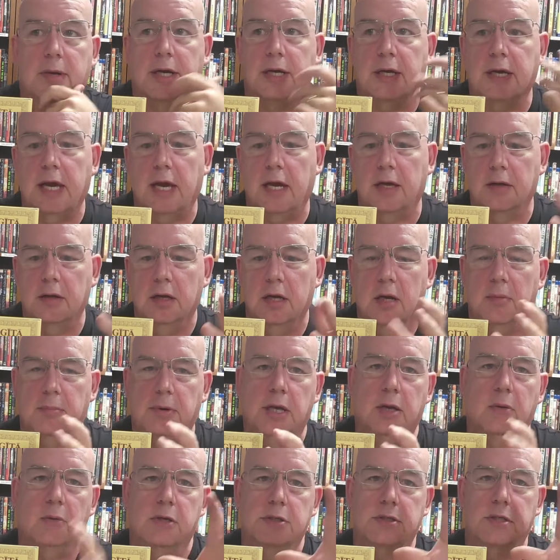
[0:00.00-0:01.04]
I can't. But
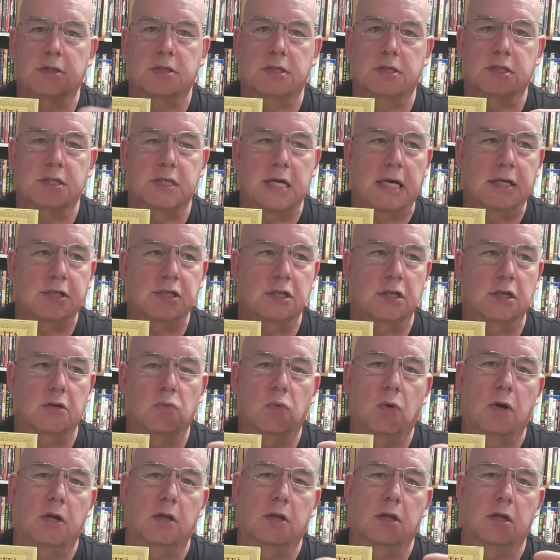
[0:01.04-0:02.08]
anyways, it's a section in
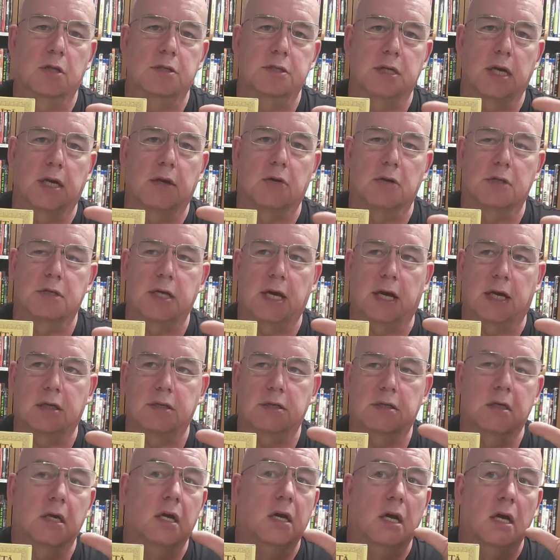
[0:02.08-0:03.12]
one of the sacred
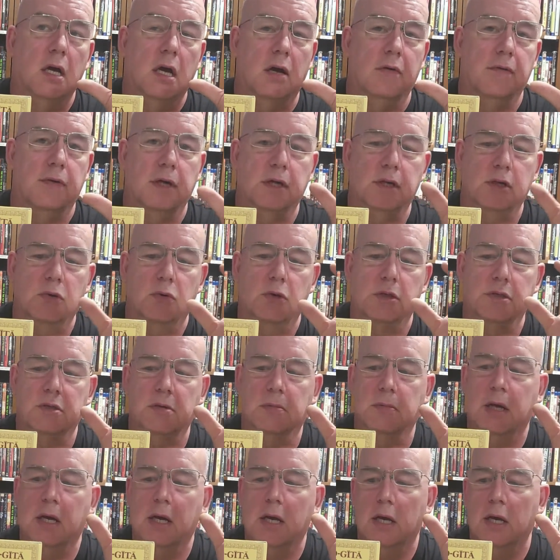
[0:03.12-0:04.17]
texts of
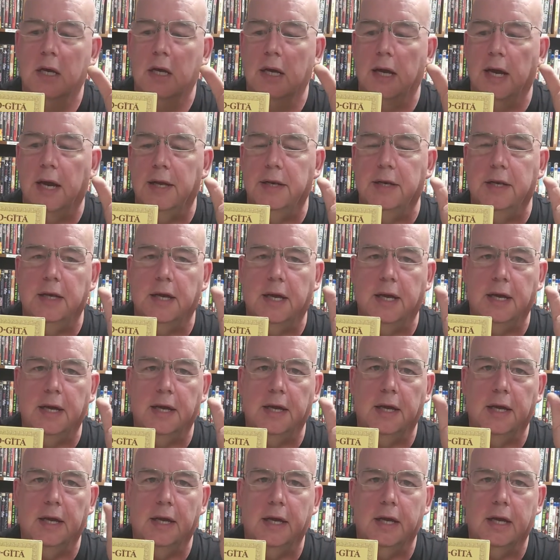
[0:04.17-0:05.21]
Hinduism, and
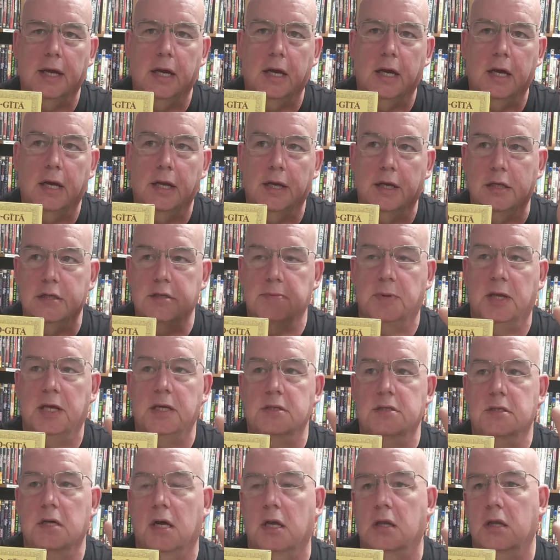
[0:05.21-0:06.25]
it
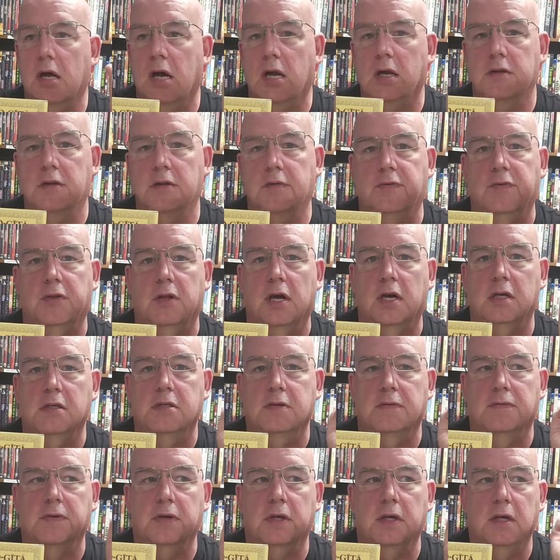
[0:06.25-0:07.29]
explains a lot of the
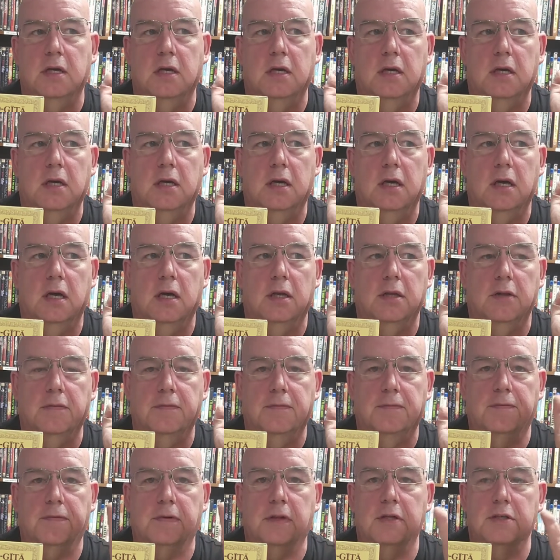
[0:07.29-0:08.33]
philosophy, the
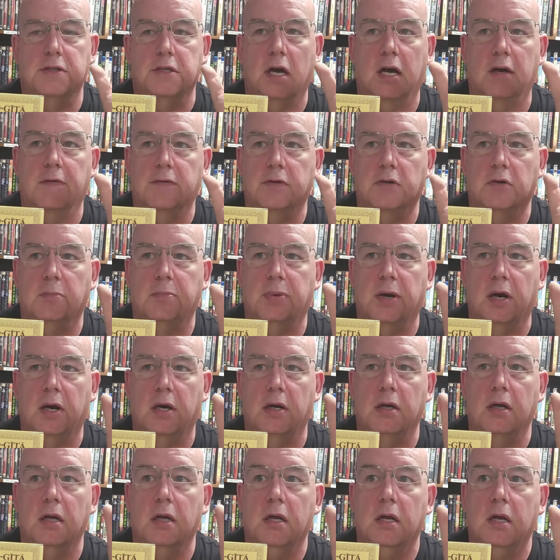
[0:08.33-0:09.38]
philosophical
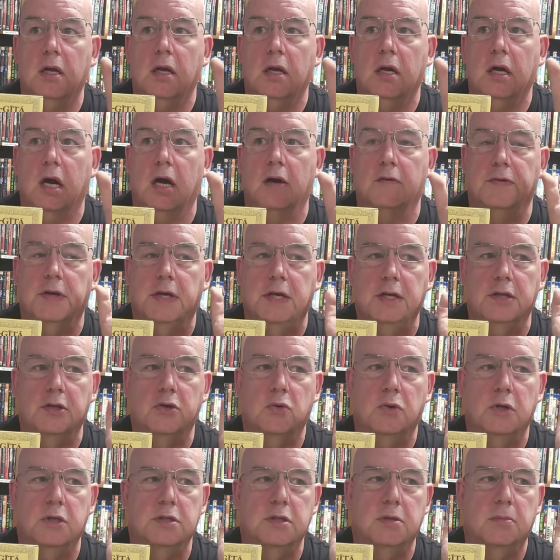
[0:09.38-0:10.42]
part of
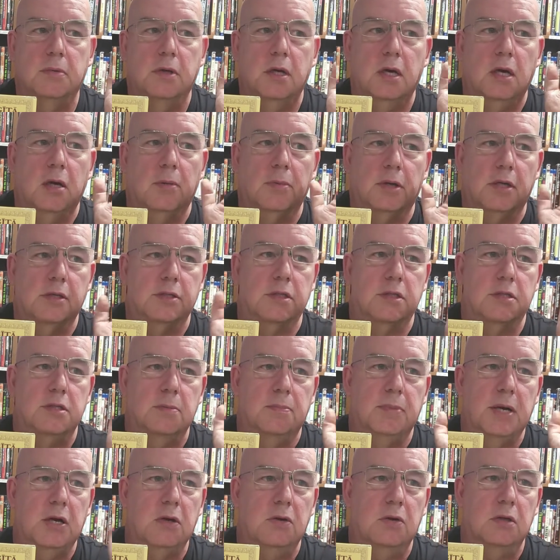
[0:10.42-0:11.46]
Hinduism, because it's
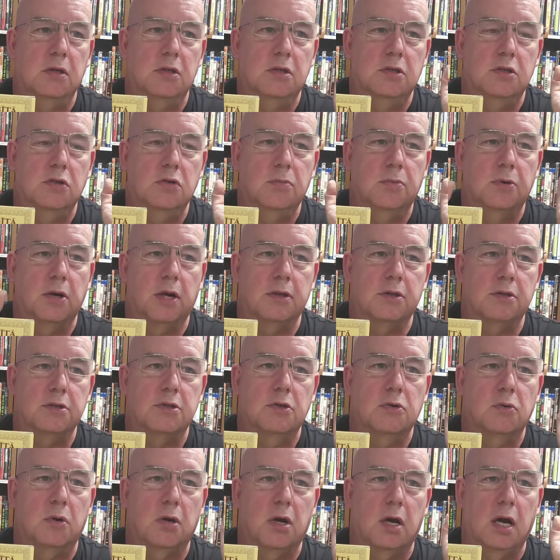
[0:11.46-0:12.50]
about two brothers
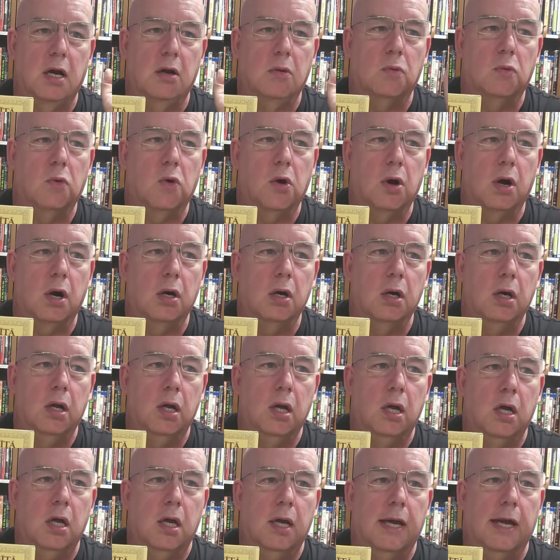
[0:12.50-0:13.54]
who are at war,
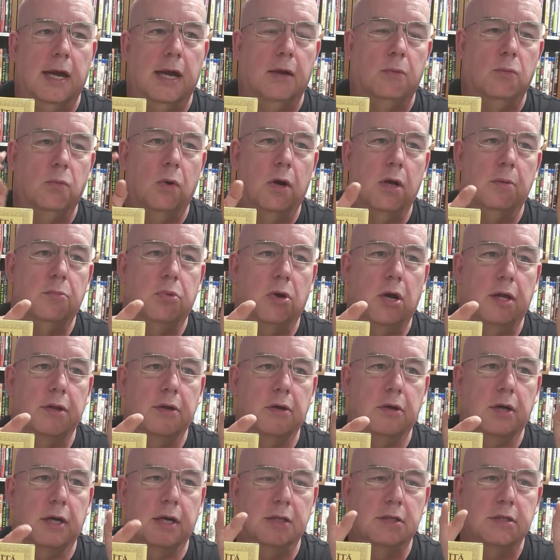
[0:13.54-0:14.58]
and one
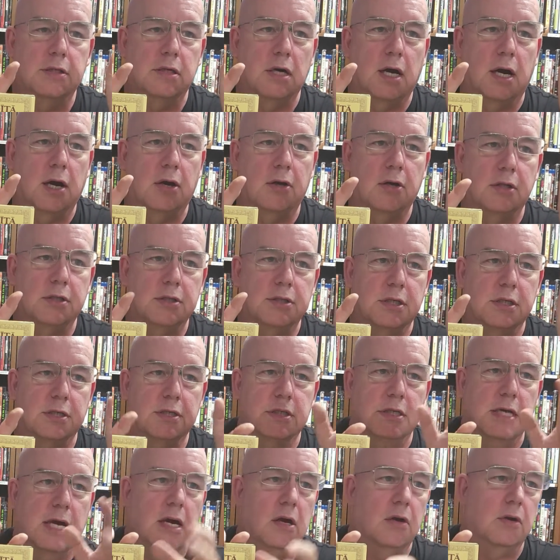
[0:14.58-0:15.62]
brother gets tired and sits
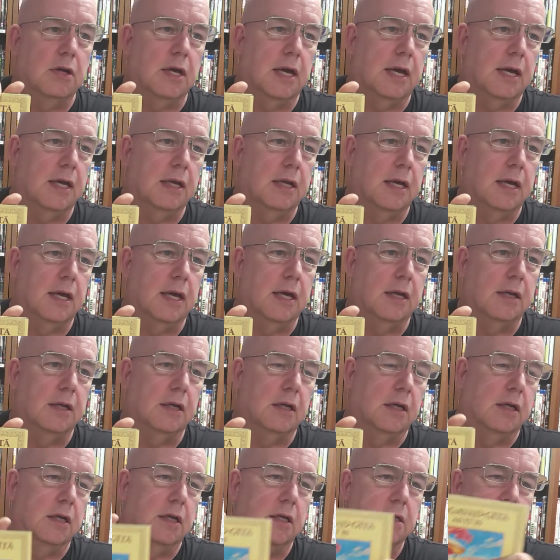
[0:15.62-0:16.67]
down, and
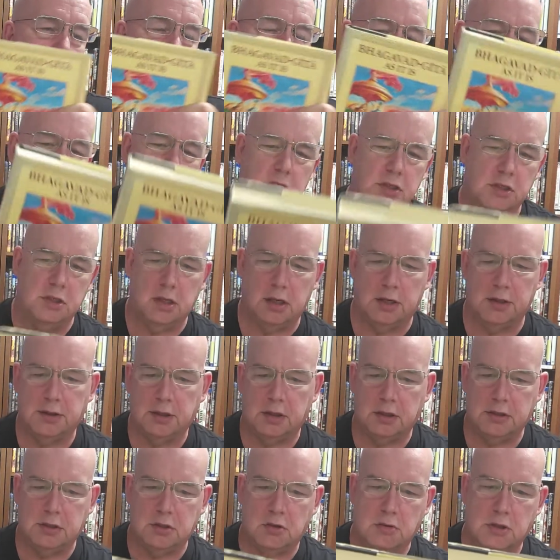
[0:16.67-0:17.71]
is it Krishna? I
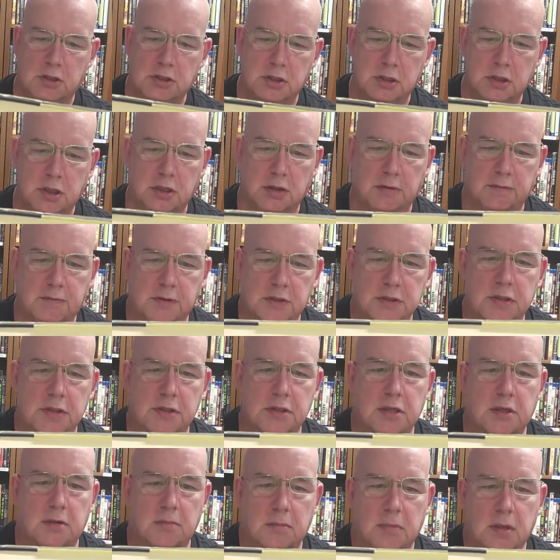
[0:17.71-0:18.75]
think it's Krishna that
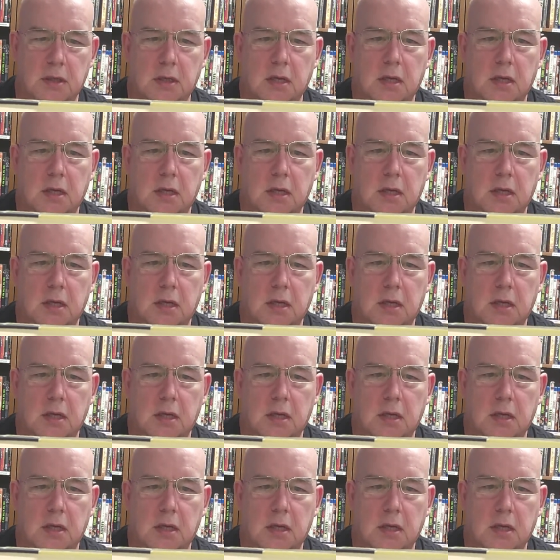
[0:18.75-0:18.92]
visits him.